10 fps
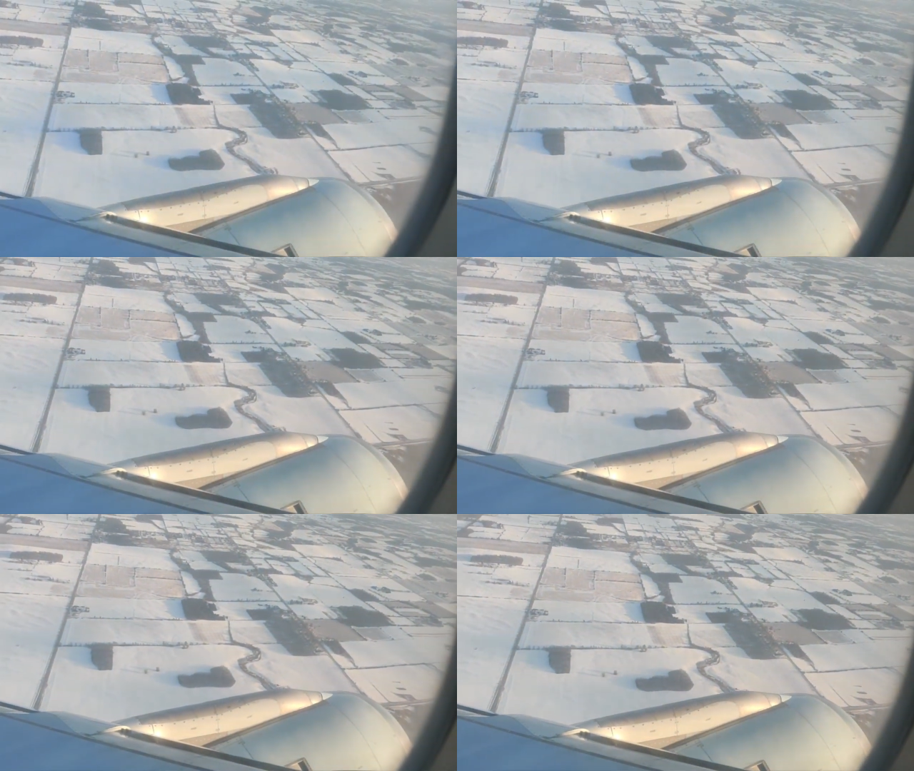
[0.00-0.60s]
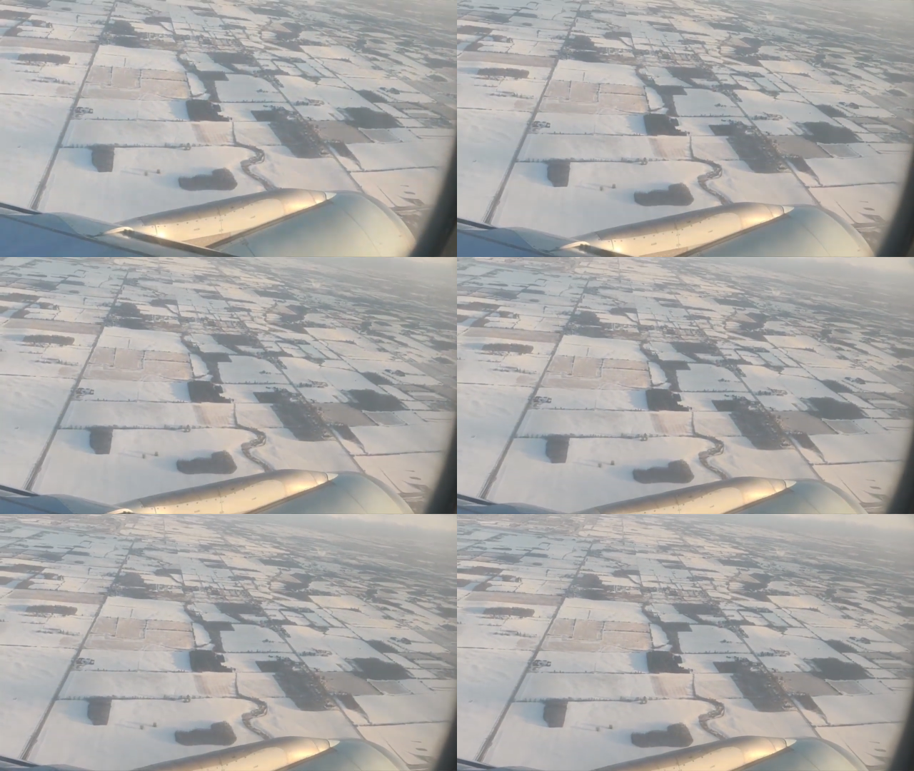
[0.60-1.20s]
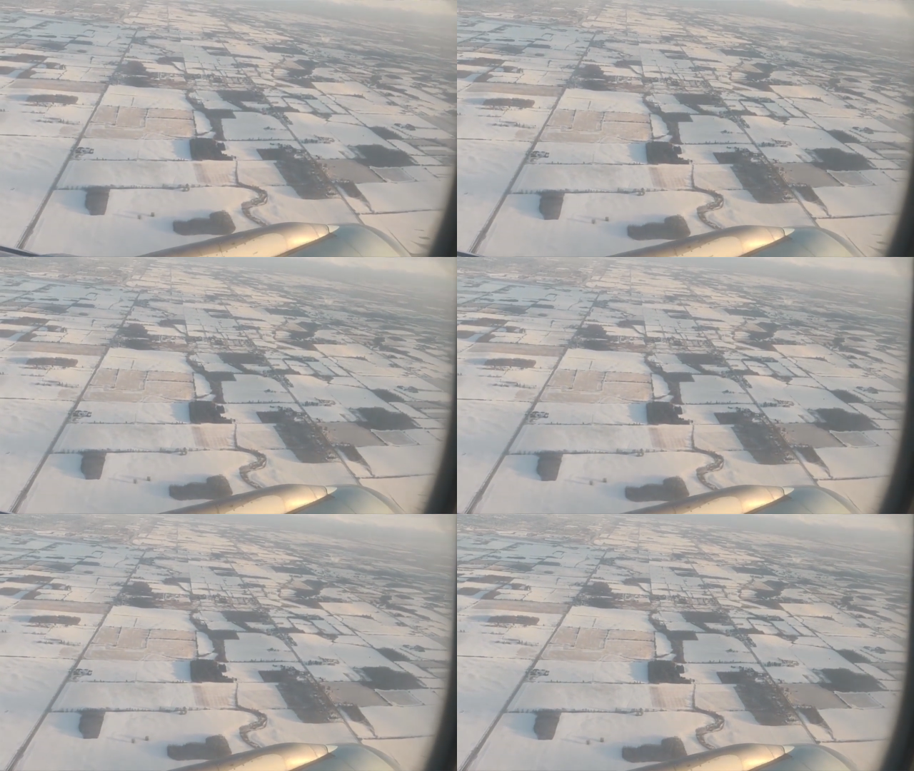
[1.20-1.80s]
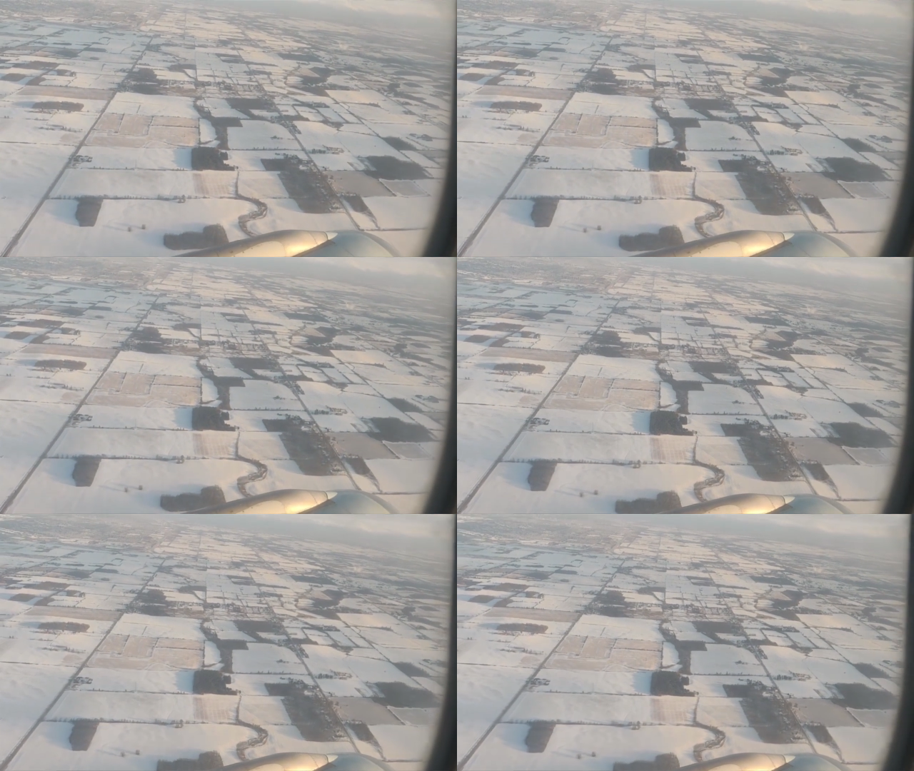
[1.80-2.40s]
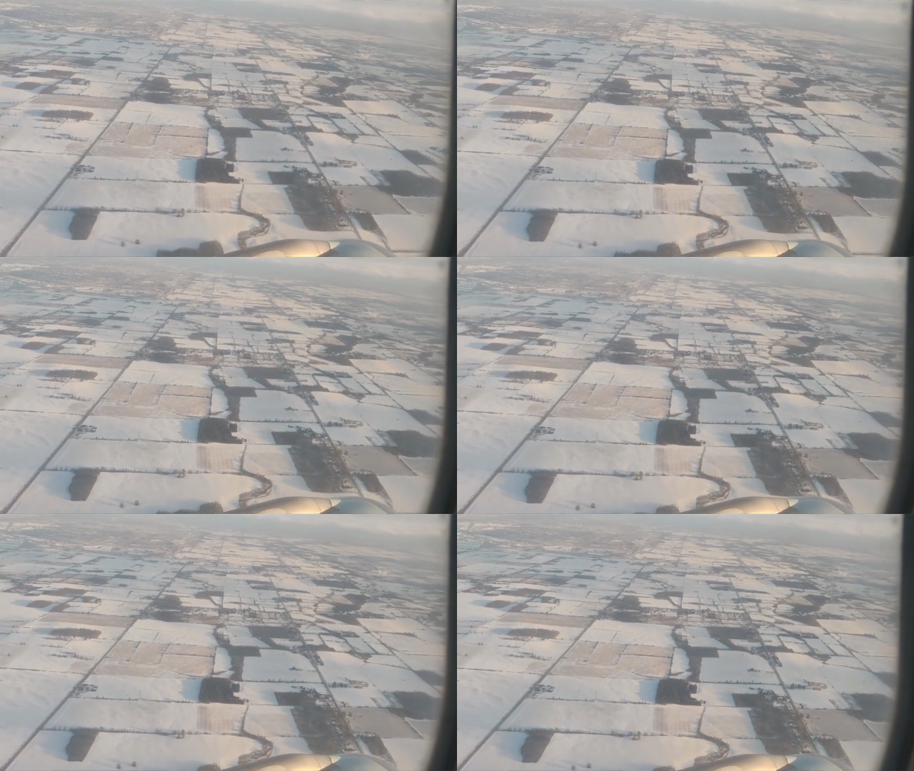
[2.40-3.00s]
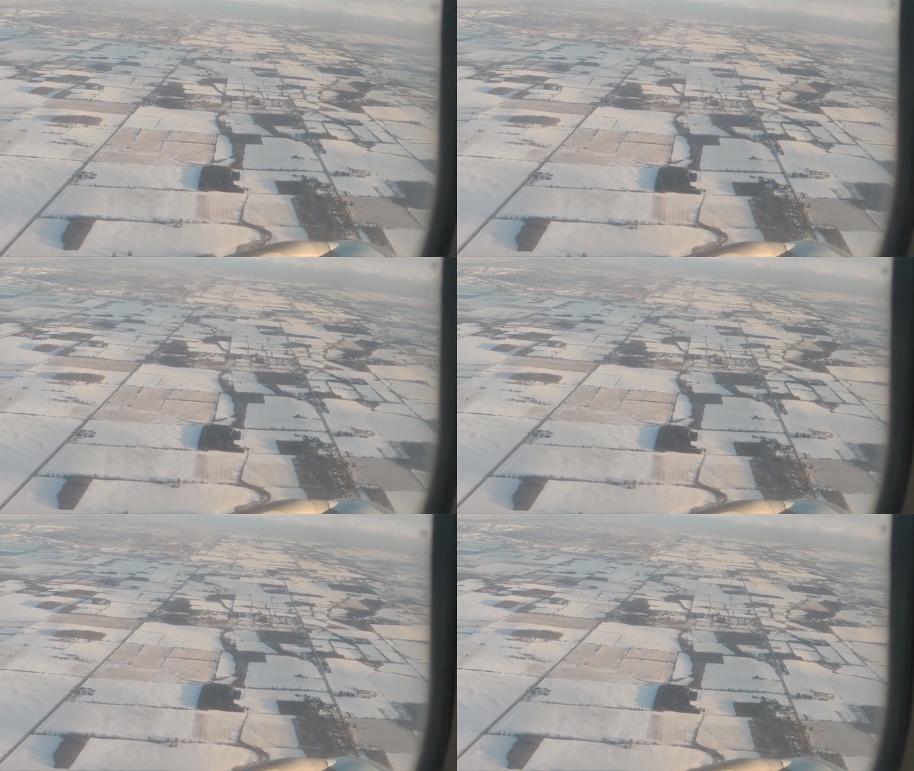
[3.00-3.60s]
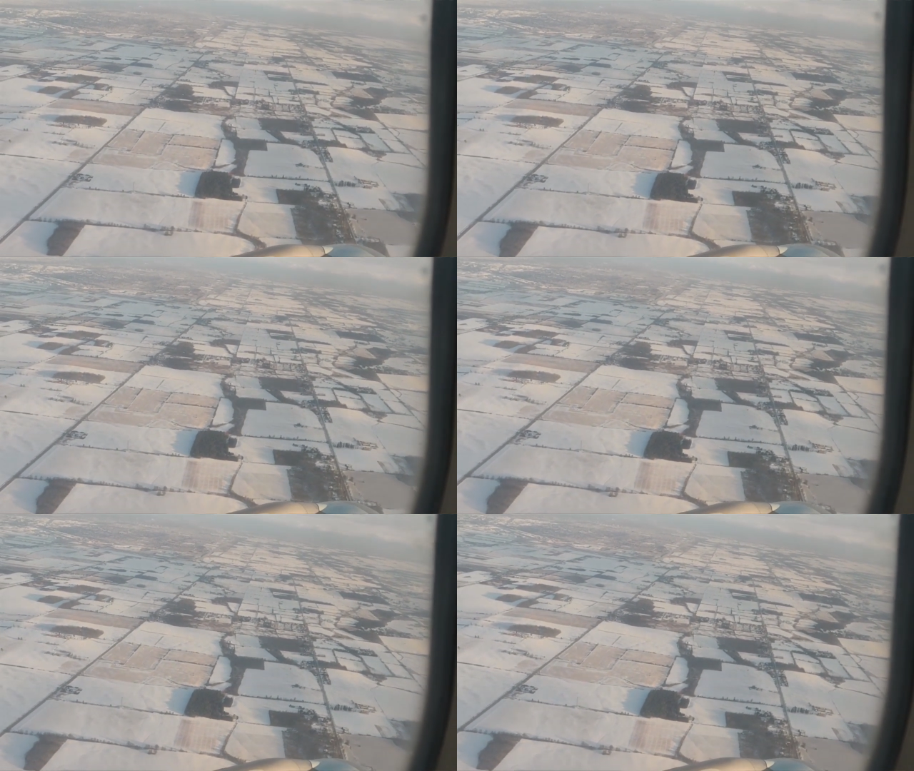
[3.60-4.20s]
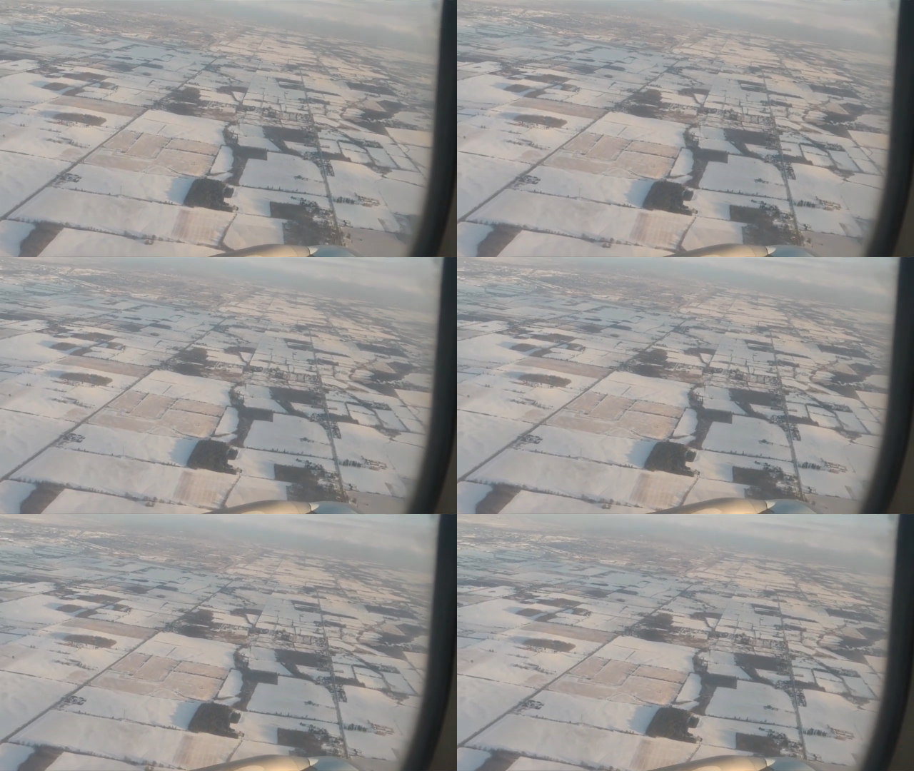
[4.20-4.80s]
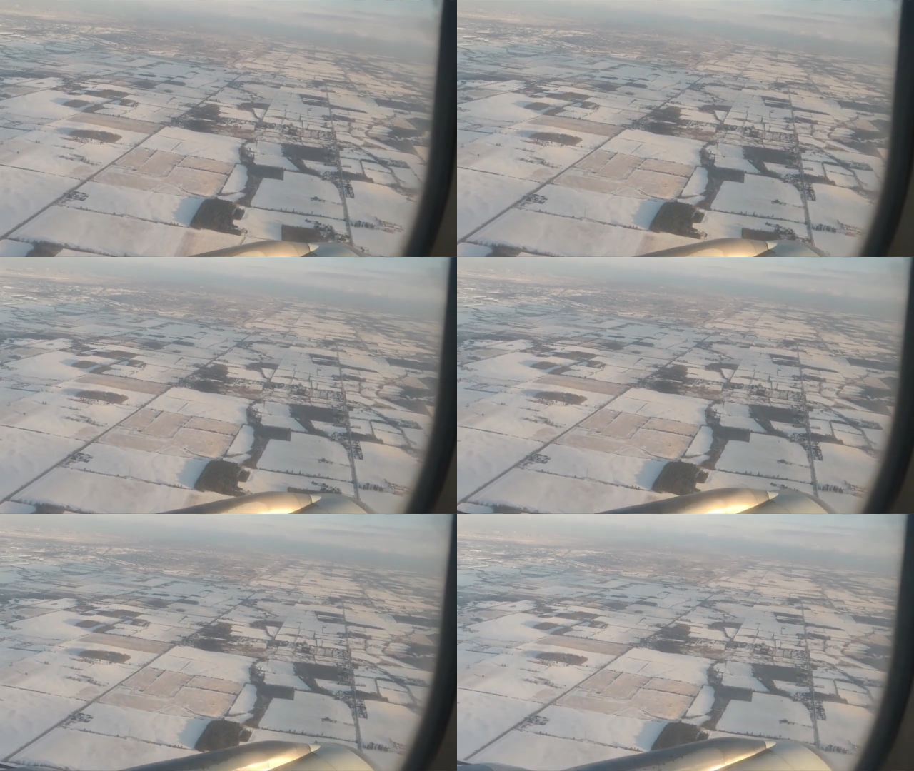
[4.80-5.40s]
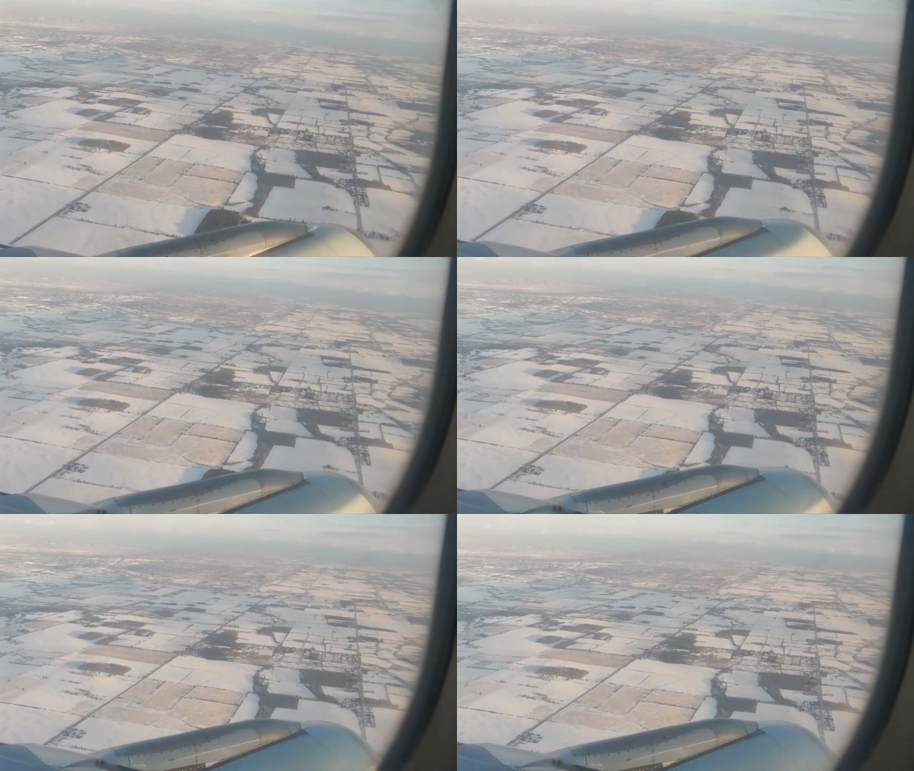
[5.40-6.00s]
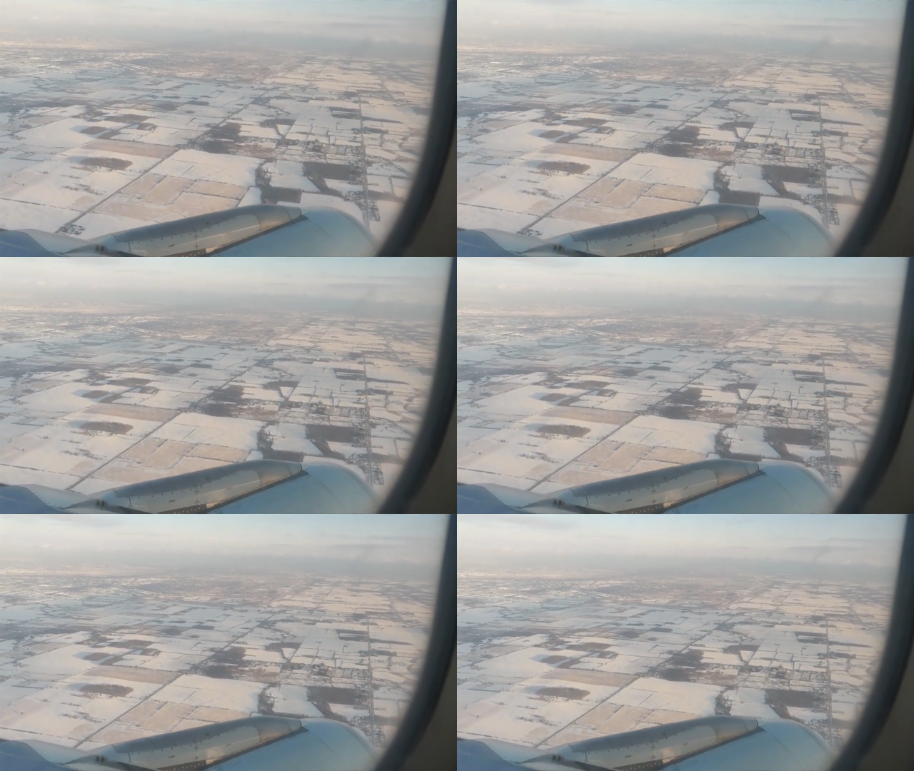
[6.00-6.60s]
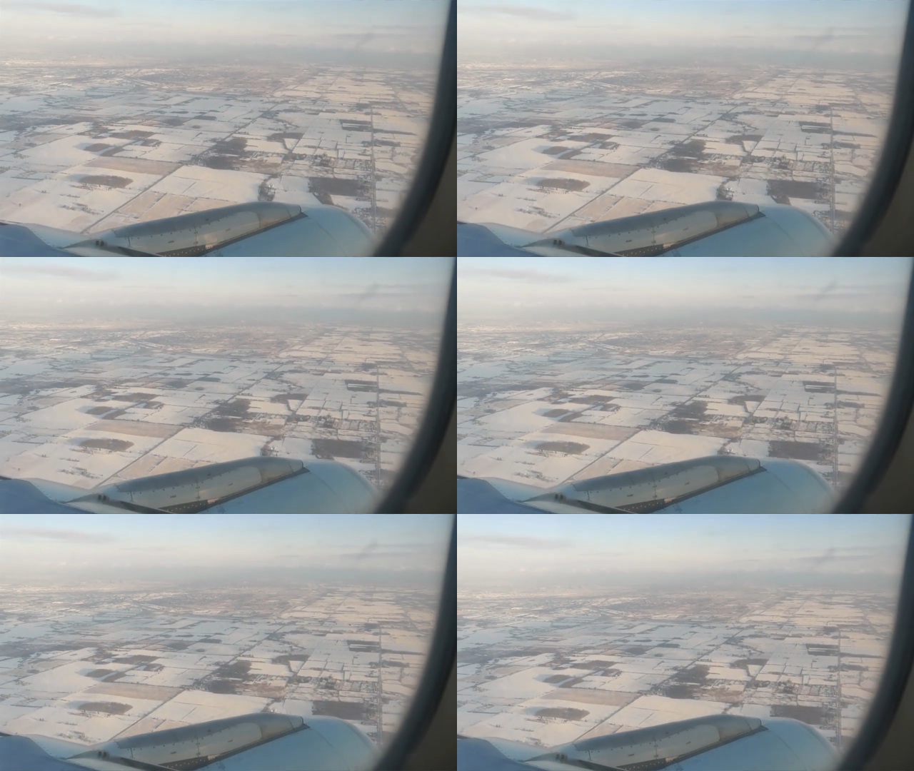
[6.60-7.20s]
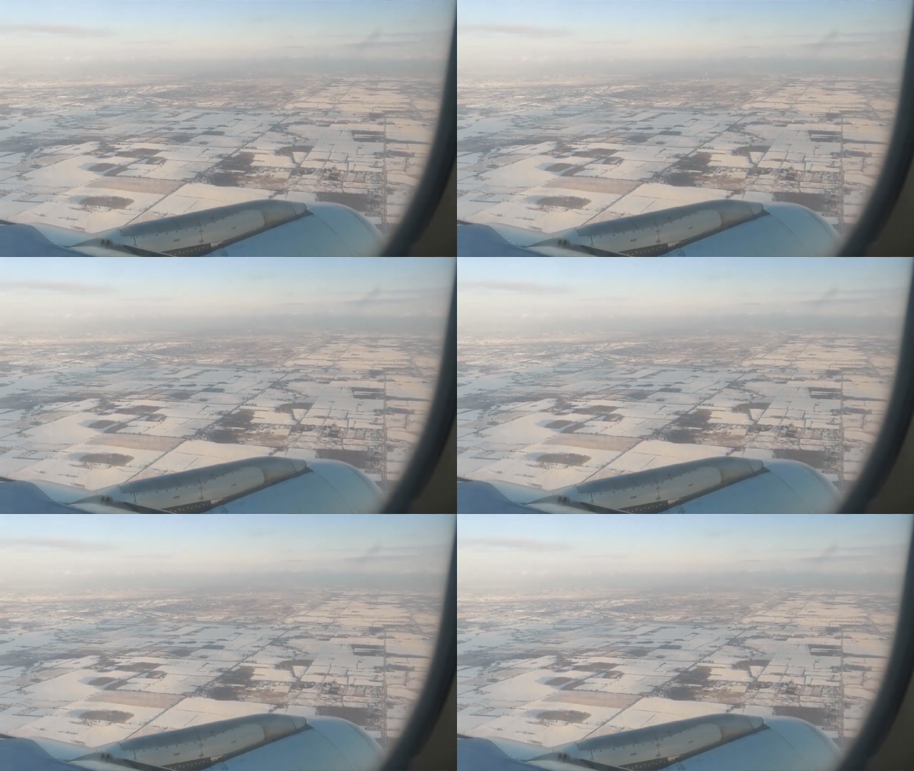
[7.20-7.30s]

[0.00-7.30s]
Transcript: (no speaker visible)